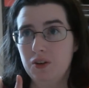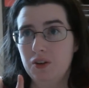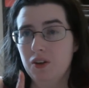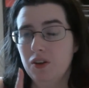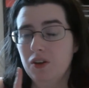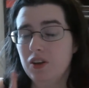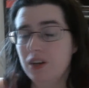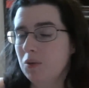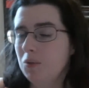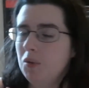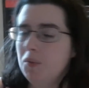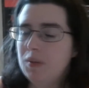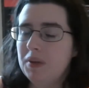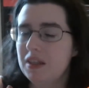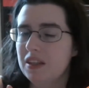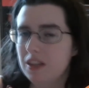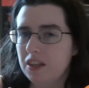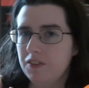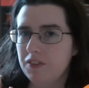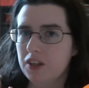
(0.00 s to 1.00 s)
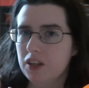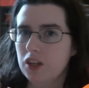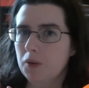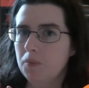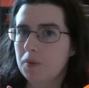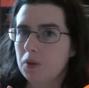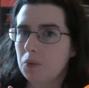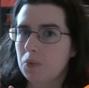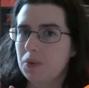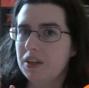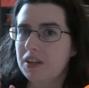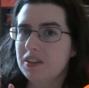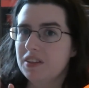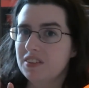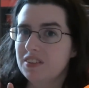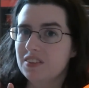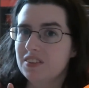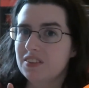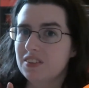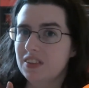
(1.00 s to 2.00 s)
okay, maybe I'll leave it a couple of
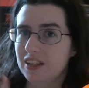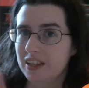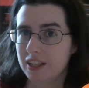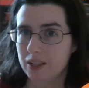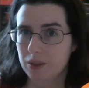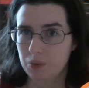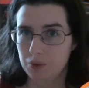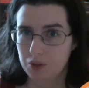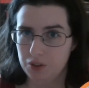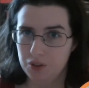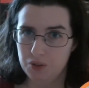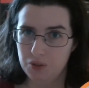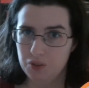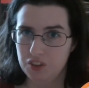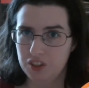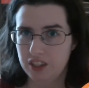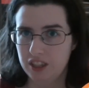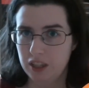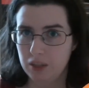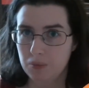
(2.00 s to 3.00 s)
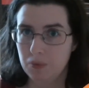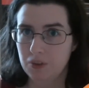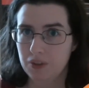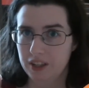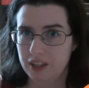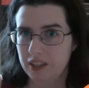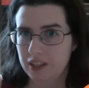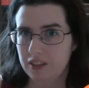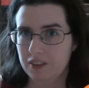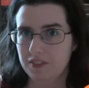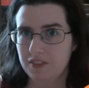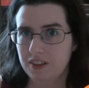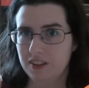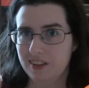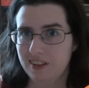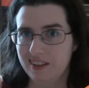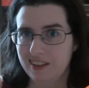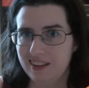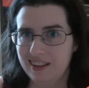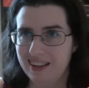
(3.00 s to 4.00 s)
weeks and I'll use the keyboard actively